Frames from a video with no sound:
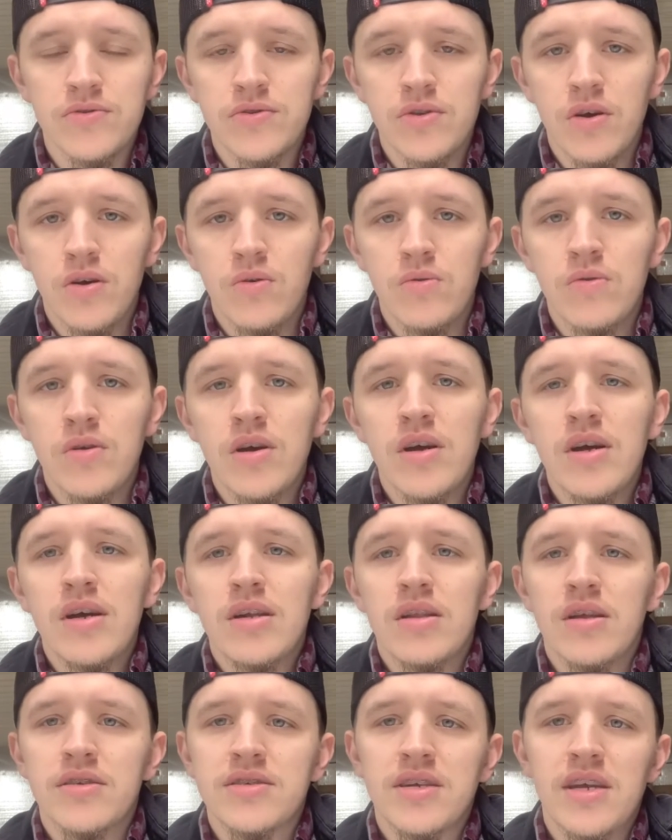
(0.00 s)
So
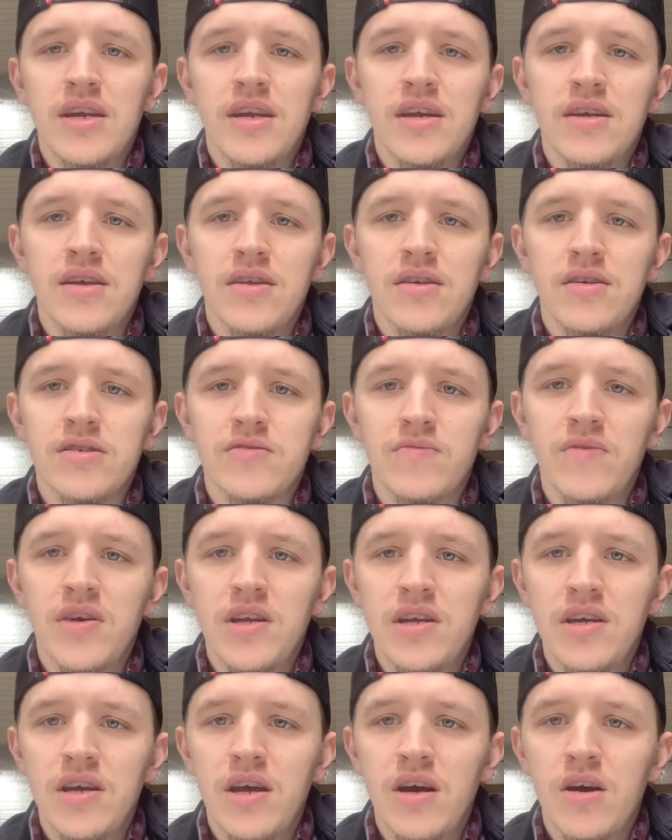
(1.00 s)
let's get into this
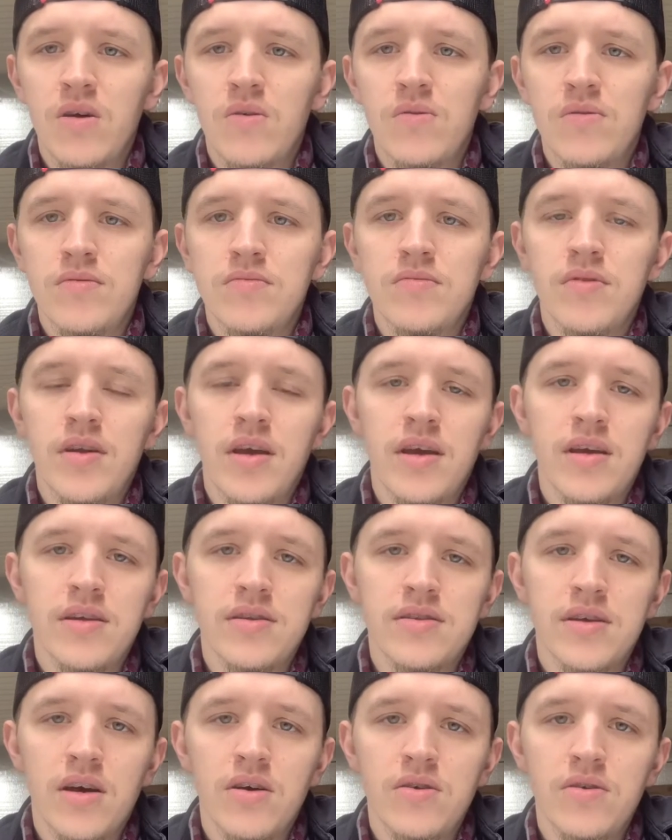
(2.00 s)
video
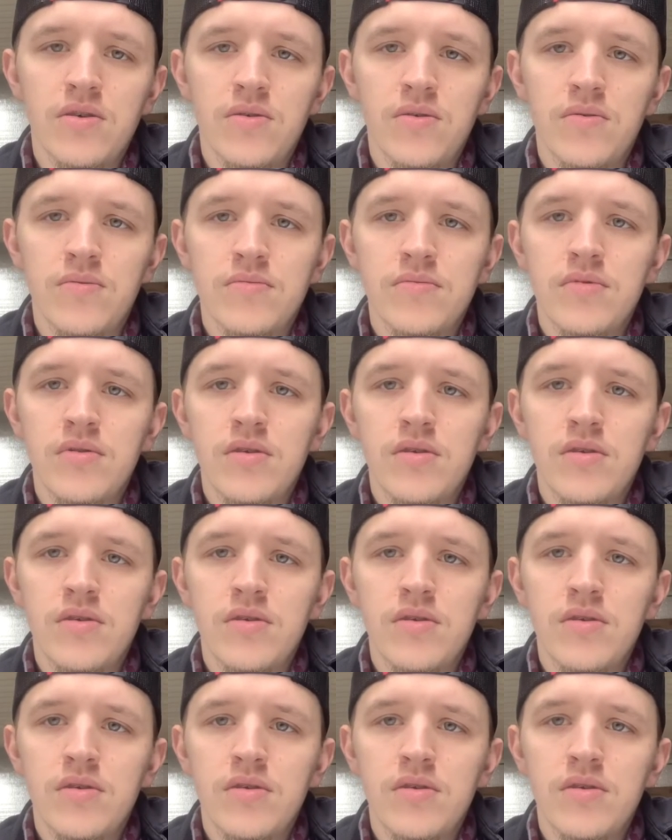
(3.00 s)
and tell you,